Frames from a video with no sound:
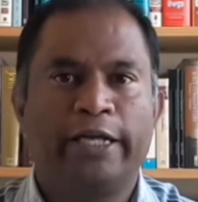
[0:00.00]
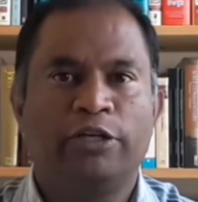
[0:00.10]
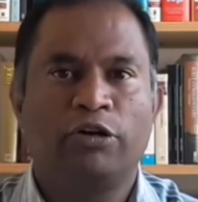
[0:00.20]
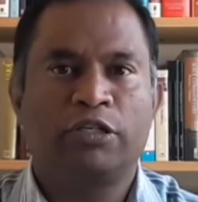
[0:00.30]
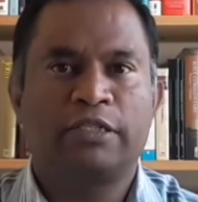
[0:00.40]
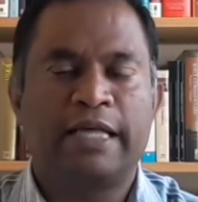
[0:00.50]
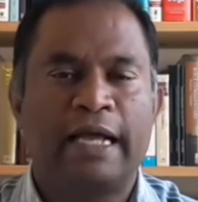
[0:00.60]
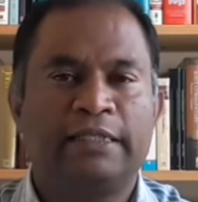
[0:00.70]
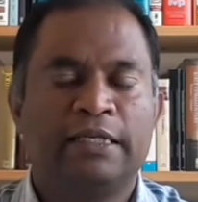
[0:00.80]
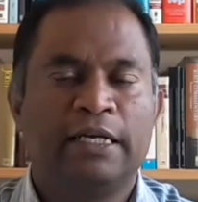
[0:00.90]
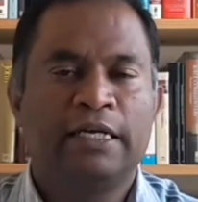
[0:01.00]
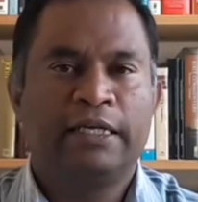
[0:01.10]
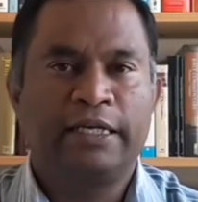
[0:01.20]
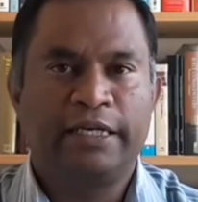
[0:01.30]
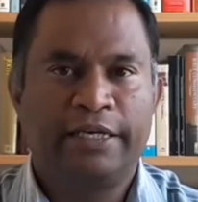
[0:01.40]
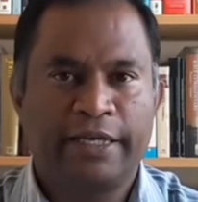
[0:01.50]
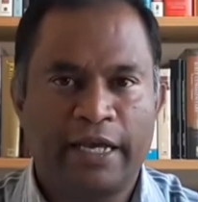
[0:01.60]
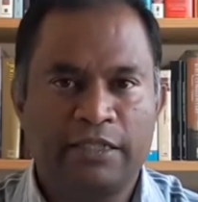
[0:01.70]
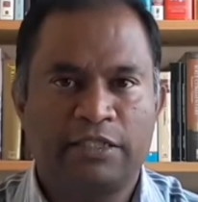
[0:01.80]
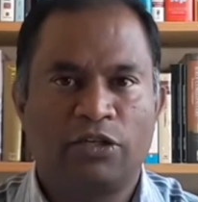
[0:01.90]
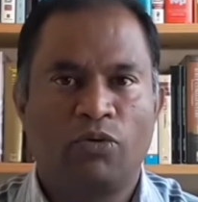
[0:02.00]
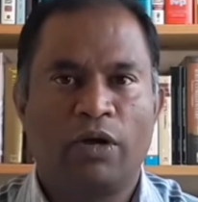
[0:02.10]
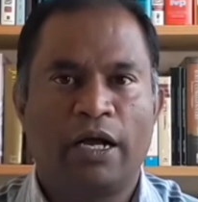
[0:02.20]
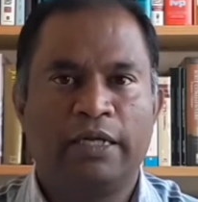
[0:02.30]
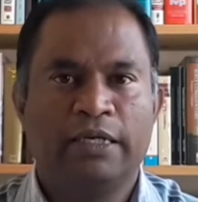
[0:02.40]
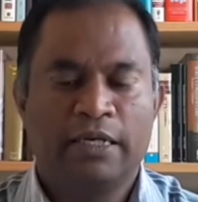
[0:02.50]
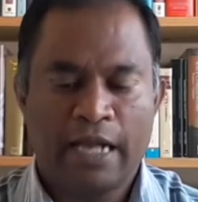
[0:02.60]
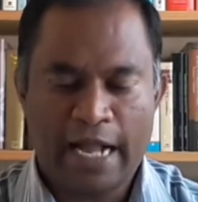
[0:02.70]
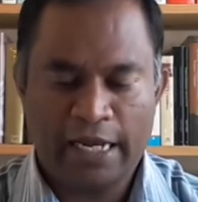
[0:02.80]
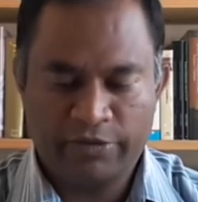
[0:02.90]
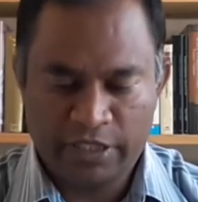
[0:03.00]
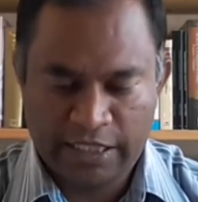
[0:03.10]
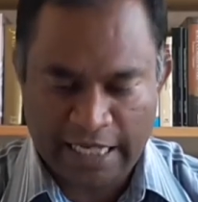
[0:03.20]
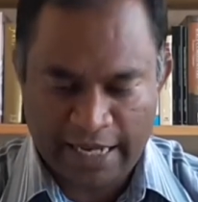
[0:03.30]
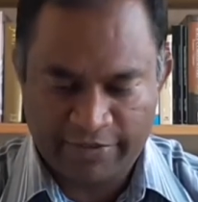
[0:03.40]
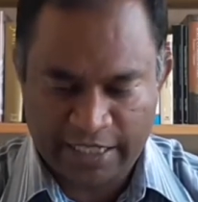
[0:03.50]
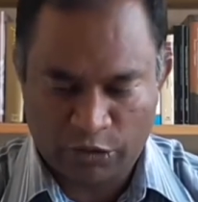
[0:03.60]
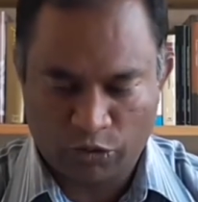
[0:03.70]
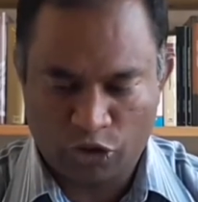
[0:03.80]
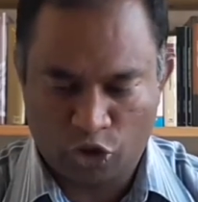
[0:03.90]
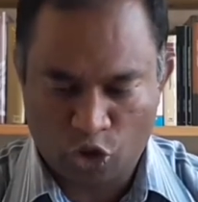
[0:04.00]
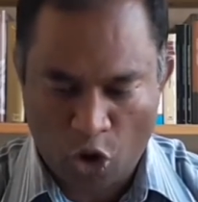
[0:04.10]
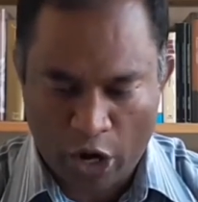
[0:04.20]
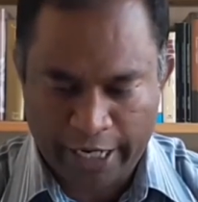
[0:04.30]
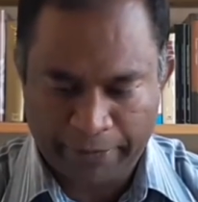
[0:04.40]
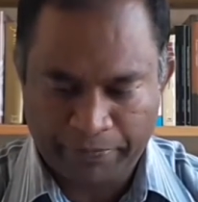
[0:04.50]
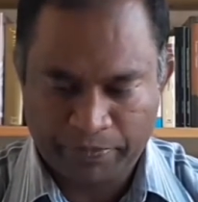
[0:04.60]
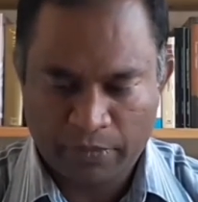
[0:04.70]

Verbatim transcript: Notice that he hears the word and receives it with joy.